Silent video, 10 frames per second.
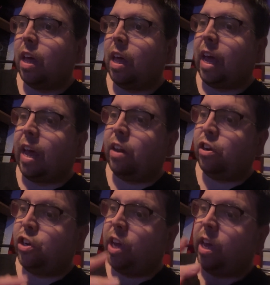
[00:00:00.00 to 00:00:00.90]
And
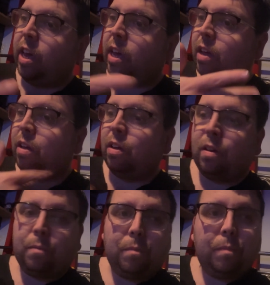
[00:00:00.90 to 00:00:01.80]
she
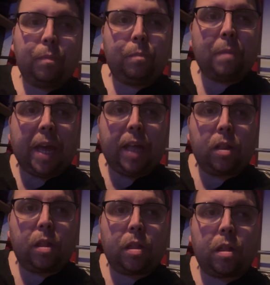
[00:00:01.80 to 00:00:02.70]

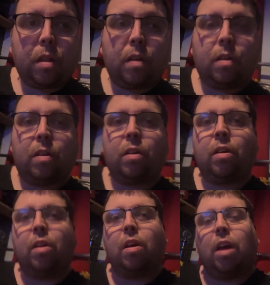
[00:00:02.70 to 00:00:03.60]
meets
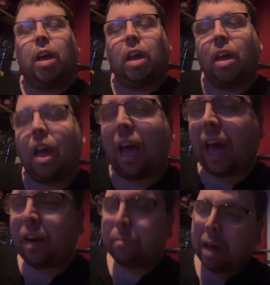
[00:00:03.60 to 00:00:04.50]

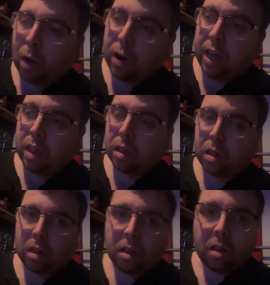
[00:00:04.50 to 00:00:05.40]
and
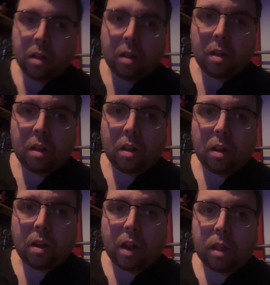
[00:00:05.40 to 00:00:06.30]
marries
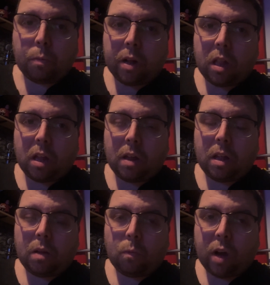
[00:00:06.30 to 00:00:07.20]
a
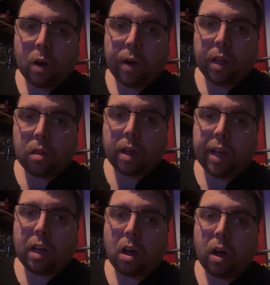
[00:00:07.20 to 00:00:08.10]
sweater-wearing
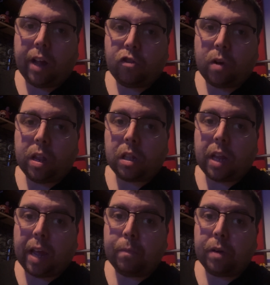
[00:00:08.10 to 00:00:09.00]
psychiatrist
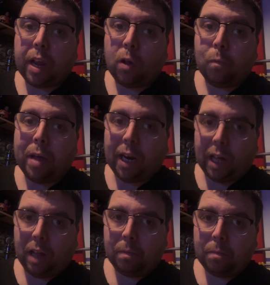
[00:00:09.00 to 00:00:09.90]
named Neil
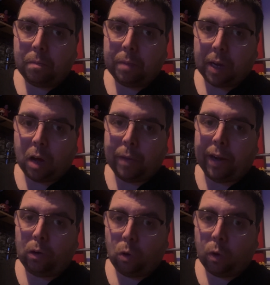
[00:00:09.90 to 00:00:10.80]
Miller, becoming
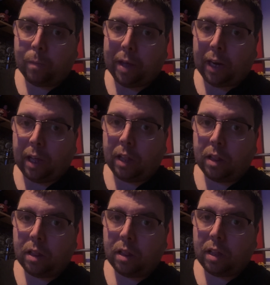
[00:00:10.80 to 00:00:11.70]
Laura Miller
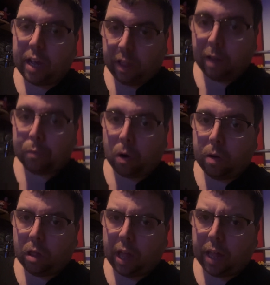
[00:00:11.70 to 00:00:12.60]
in the
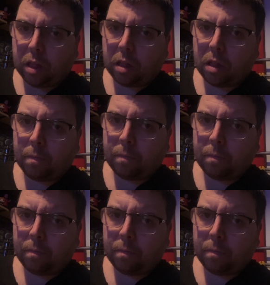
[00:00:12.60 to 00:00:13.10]
process.